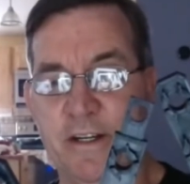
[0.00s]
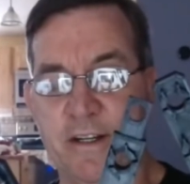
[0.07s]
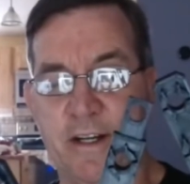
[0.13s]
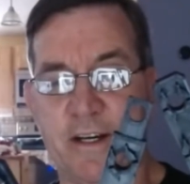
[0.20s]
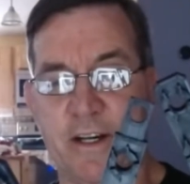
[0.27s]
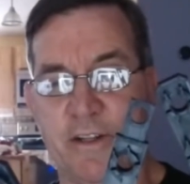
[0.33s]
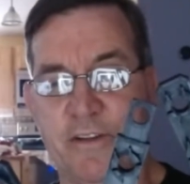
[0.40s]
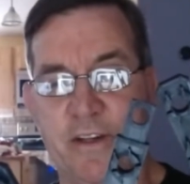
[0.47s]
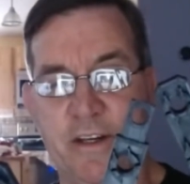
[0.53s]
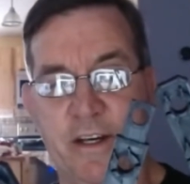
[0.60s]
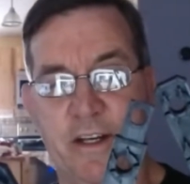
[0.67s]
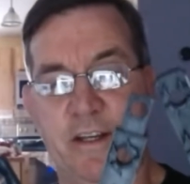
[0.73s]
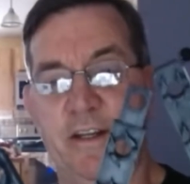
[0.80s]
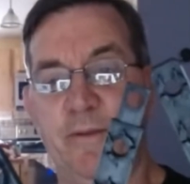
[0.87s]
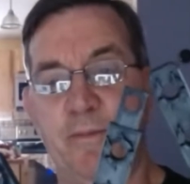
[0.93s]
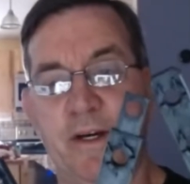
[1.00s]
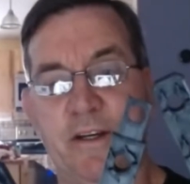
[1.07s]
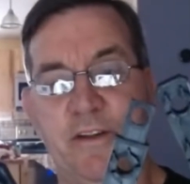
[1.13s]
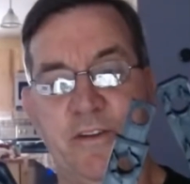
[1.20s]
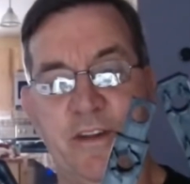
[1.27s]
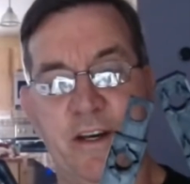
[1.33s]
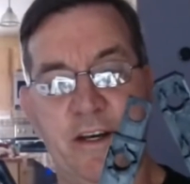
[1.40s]
Like I say, I did my
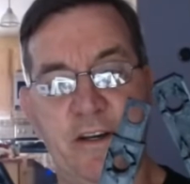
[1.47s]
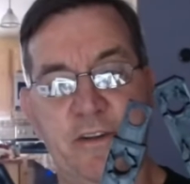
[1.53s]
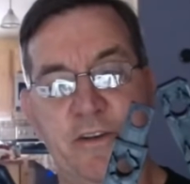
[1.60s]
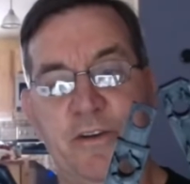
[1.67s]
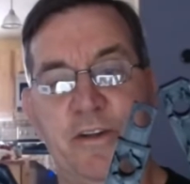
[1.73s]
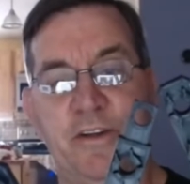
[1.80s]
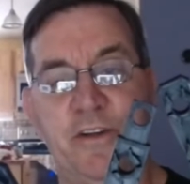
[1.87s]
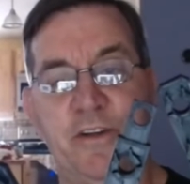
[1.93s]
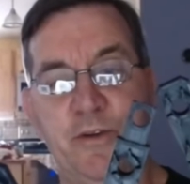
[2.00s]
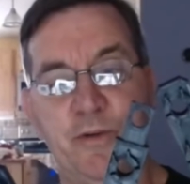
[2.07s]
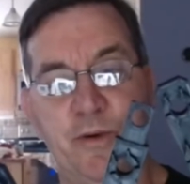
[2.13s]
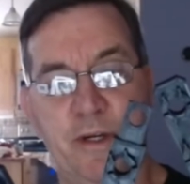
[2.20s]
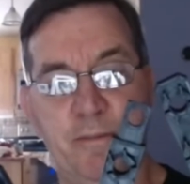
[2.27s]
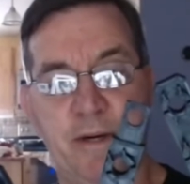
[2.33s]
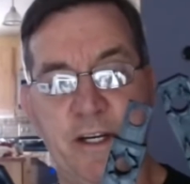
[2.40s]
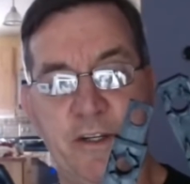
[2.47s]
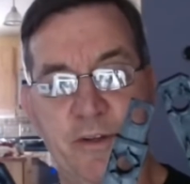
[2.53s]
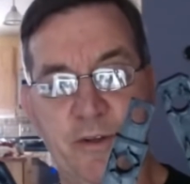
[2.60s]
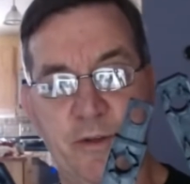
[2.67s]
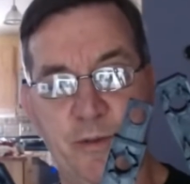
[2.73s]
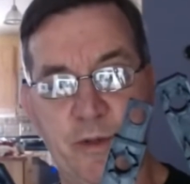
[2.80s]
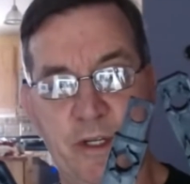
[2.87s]
designs on a 220 by
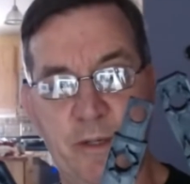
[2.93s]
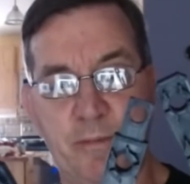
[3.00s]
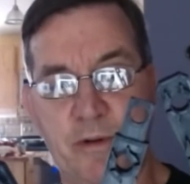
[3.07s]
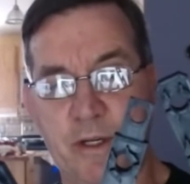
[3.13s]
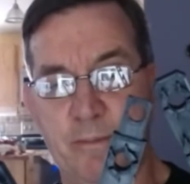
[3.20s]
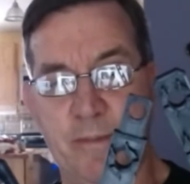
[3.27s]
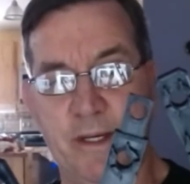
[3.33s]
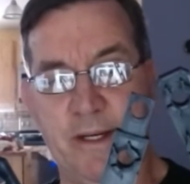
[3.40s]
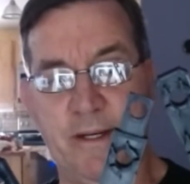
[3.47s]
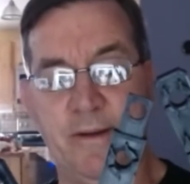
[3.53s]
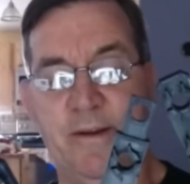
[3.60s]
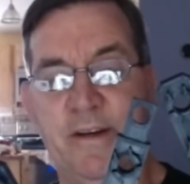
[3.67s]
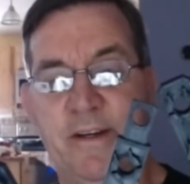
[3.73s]
220 print bed,